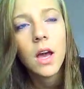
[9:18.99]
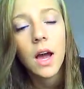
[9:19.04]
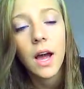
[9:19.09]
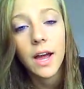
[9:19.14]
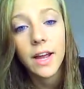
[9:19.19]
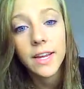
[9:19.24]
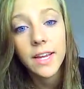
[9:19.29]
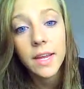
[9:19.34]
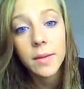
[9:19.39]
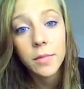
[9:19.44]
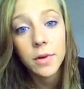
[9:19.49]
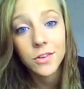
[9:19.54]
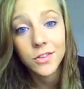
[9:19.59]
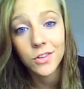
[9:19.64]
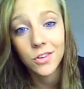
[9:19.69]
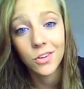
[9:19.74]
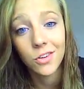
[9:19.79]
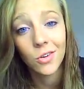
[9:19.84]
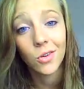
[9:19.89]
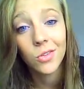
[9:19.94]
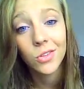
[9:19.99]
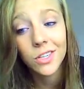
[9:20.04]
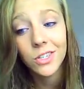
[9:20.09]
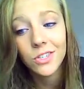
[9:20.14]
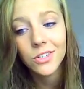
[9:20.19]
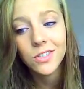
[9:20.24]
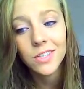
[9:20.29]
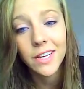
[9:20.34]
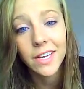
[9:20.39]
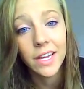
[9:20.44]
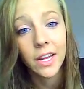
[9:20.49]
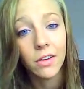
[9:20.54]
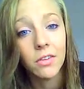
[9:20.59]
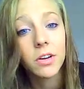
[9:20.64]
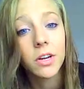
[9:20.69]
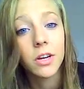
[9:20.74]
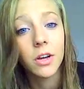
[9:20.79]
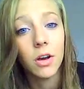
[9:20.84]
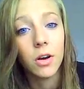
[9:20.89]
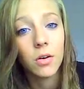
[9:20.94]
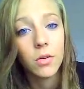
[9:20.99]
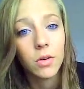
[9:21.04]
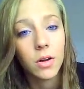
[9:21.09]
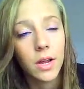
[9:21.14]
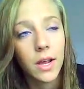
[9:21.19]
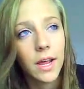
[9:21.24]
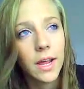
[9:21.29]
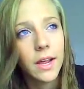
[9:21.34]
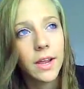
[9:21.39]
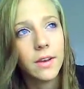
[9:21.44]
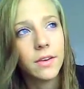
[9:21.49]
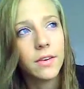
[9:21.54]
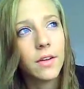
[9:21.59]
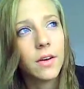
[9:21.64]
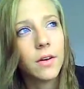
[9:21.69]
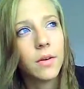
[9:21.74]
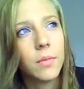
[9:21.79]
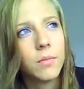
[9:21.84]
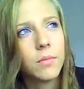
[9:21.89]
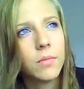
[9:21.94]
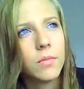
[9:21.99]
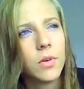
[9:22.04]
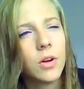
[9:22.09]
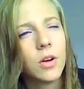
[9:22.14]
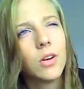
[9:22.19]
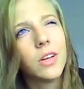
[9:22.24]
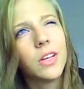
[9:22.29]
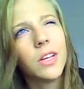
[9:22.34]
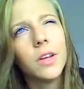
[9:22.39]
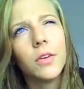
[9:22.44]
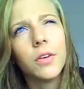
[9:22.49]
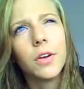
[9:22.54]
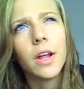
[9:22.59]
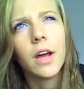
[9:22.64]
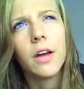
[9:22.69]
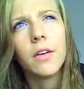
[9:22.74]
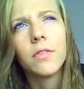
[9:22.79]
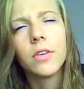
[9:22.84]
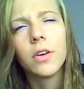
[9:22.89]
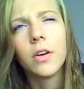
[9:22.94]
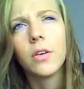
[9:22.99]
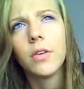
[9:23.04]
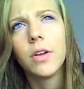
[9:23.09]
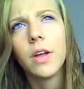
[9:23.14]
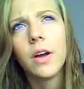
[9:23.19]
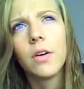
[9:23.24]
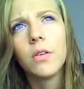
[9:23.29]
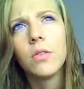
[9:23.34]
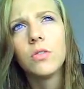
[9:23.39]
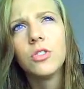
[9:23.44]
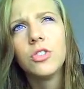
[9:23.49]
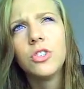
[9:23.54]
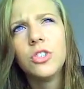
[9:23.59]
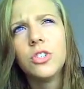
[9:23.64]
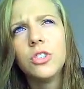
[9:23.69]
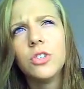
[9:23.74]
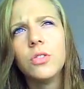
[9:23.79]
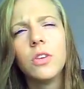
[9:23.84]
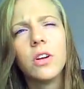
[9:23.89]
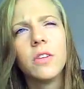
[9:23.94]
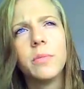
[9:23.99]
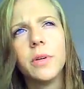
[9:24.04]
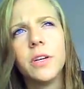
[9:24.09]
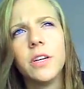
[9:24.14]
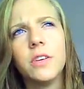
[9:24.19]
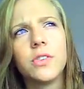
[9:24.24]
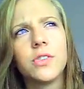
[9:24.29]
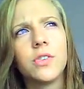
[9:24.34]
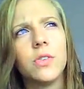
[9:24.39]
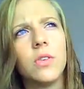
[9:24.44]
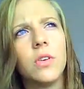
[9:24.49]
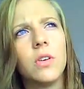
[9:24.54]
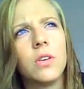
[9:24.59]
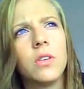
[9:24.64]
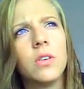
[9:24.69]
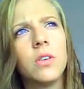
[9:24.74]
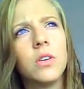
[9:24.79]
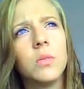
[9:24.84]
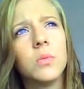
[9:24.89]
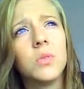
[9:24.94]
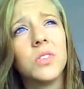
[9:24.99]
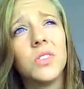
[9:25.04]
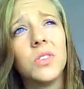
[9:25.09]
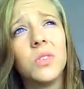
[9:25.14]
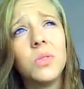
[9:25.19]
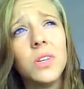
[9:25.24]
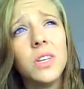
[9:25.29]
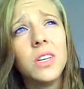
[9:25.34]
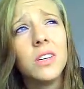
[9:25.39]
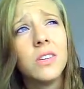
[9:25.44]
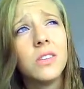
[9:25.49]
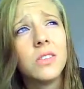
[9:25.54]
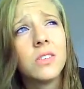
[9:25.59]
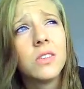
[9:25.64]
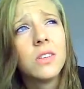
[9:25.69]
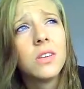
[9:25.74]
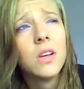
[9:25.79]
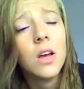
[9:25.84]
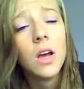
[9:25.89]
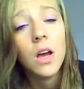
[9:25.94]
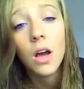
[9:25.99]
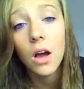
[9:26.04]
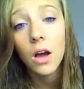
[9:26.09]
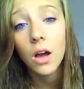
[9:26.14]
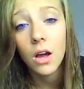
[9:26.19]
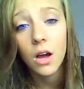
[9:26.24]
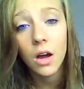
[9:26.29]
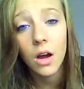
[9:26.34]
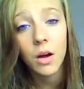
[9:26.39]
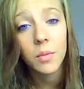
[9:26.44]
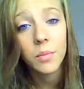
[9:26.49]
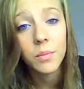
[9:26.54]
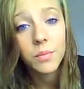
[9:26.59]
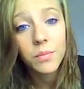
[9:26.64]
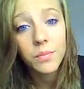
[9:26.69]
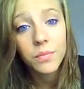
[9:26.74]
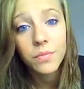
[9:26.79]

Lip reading: I came out to her only just a year ago, and a year and a half ago now. Shoot, I've been here so long, almost 2 years. I